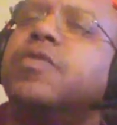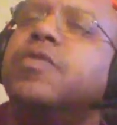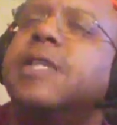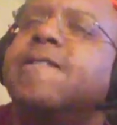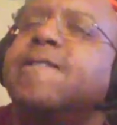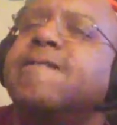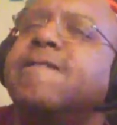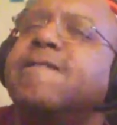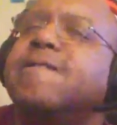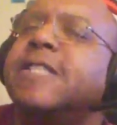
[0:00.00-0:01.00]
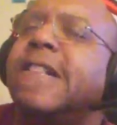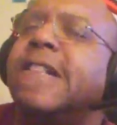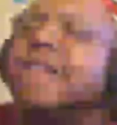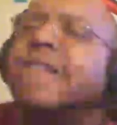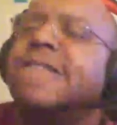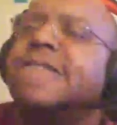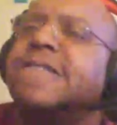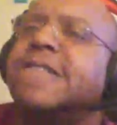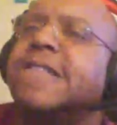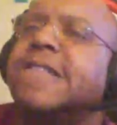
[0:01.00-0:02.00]

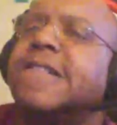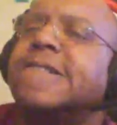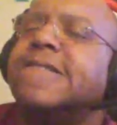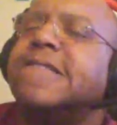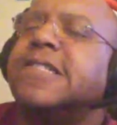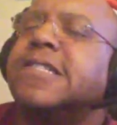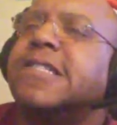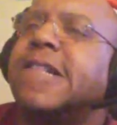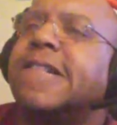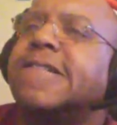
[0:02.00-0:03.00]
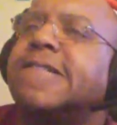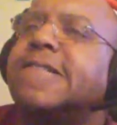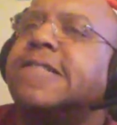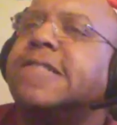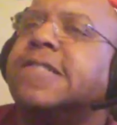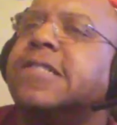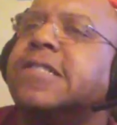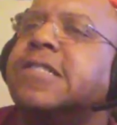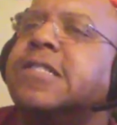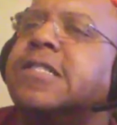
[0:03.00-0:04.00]

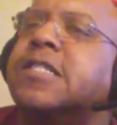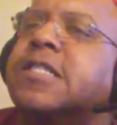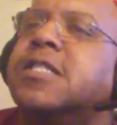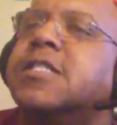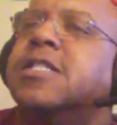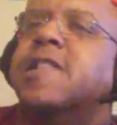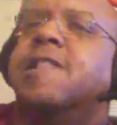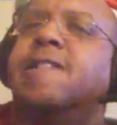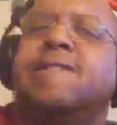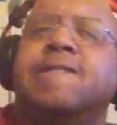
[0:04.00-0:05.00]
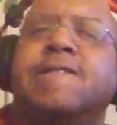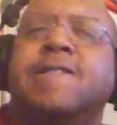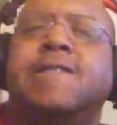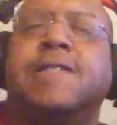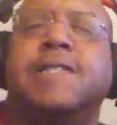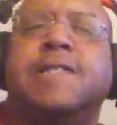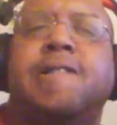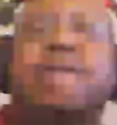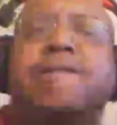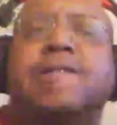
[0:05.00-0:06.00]

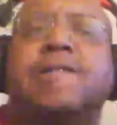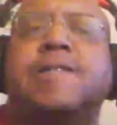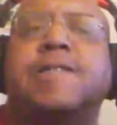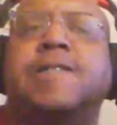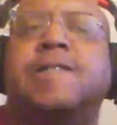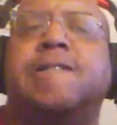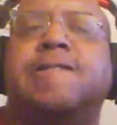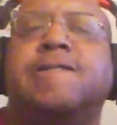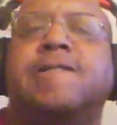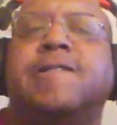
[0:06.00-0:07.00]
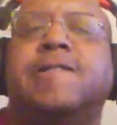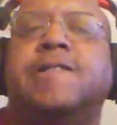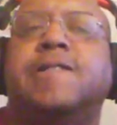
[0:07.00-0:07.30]
Nobody speaks.